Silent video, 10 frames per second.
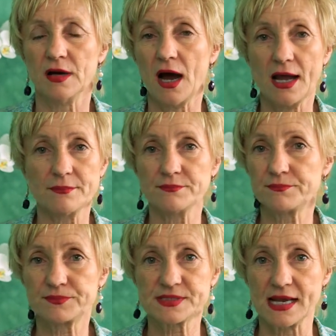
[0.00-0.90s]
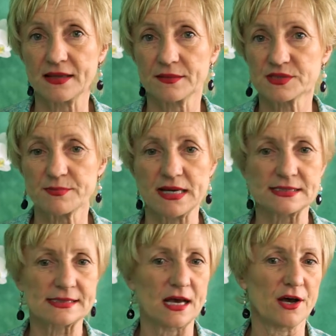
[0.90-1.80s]
I'm saying them to
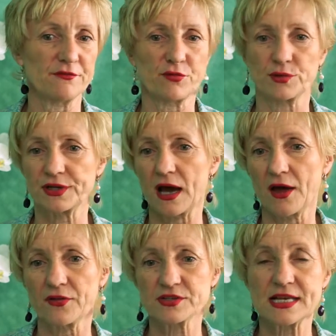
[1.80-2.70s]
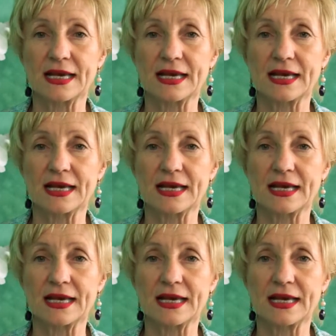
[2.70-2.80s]
myself or to others,